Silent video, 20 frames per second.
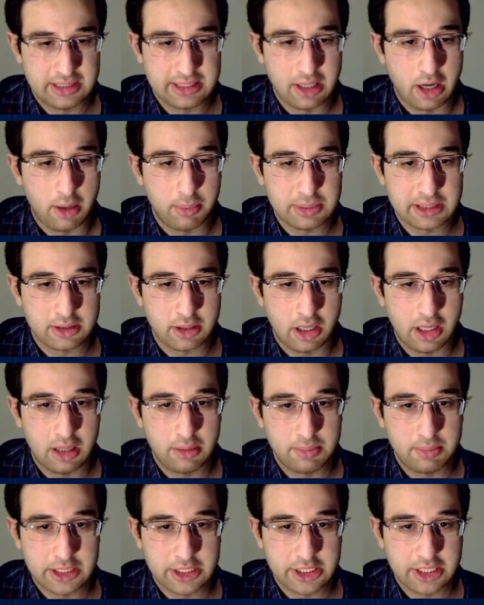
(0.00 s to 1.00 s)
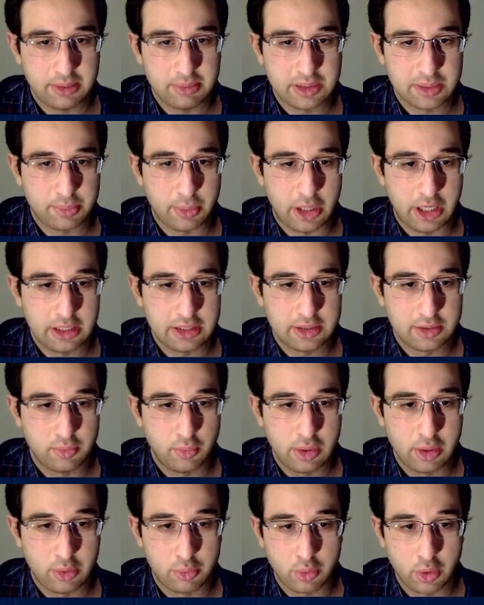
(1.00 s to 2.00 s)
an opposite colored bishops, but
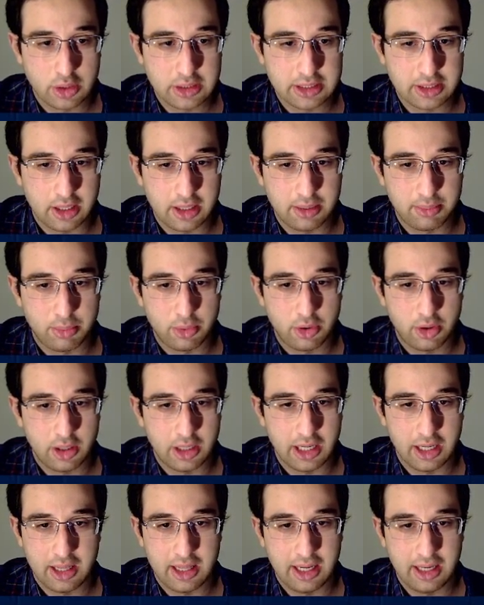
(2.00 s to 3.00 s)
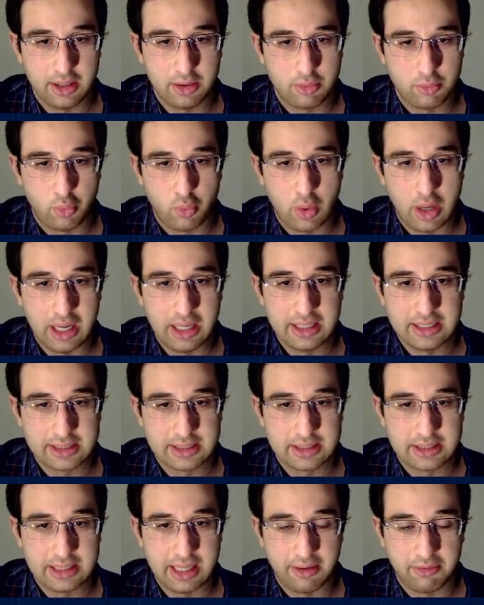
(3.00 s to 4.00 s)
with the rooks on the board, I think white
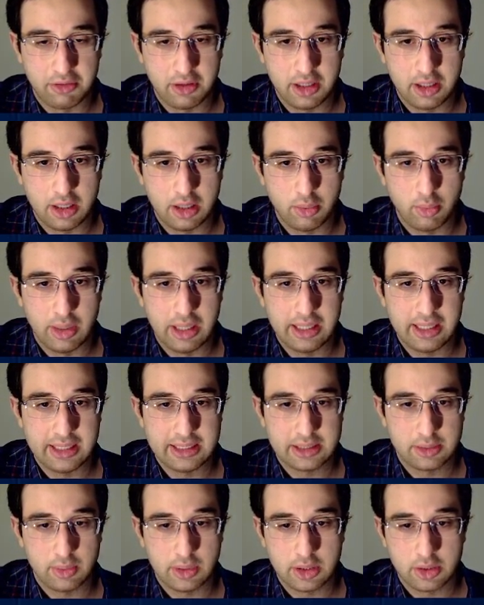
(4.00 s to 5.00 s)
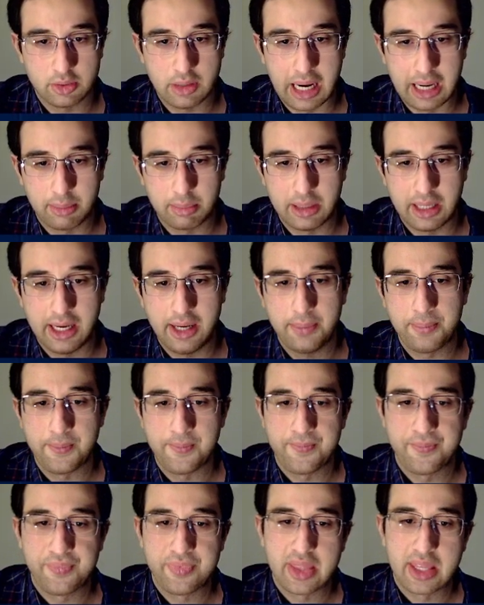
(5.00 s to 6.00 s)
is definitely going to win this with correct play.
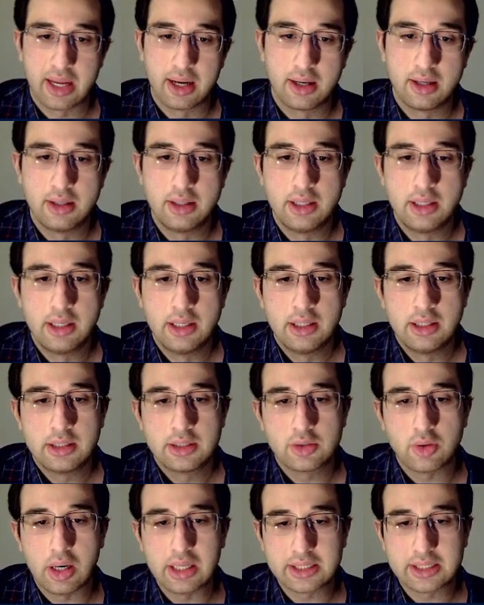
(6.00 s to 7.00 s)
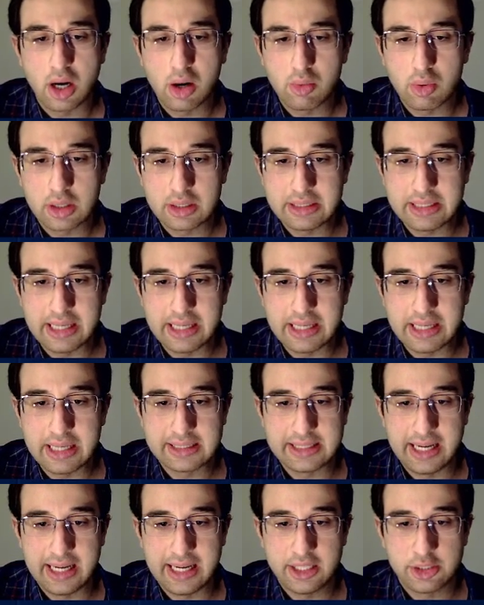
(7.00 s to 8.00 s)
So I saw rook d8 is
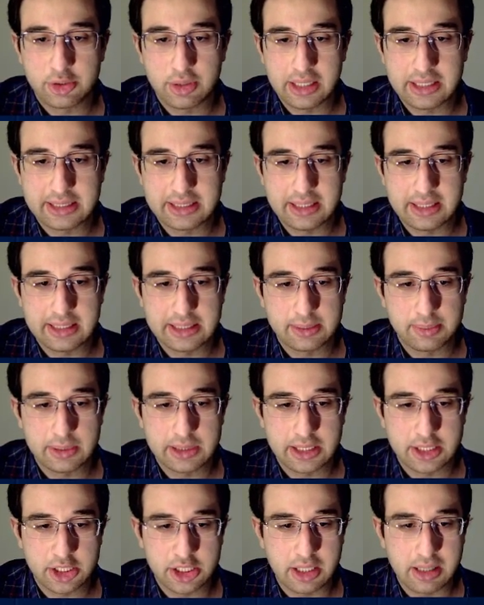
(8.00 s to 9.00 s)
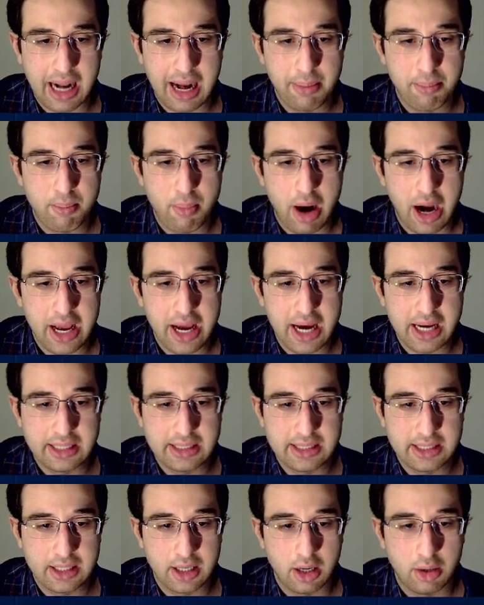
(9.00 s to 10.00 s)
dangerous in this position, and my
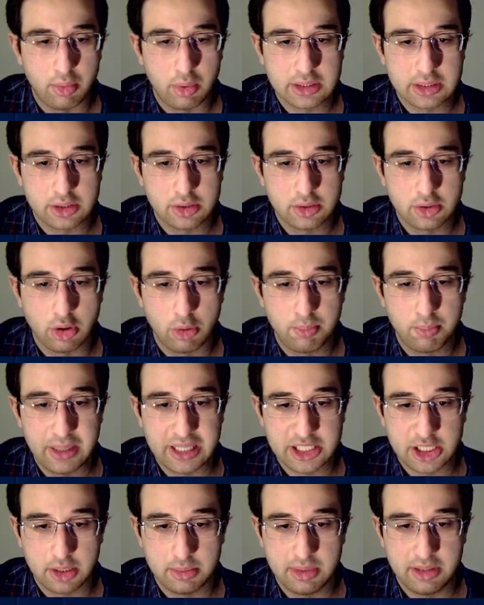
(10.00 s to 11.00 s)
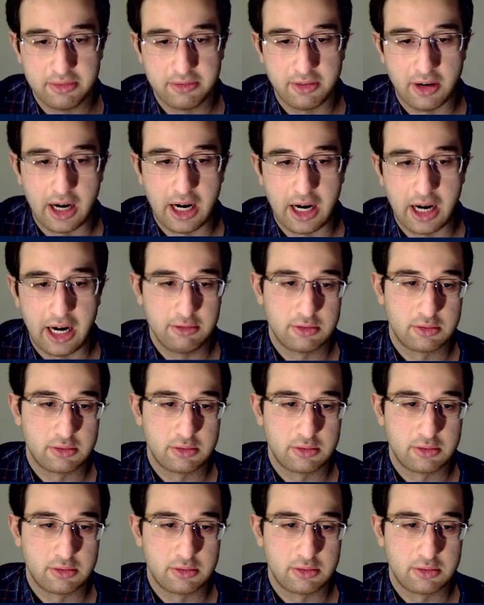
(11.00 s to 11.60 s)
idea was to go bishop e5,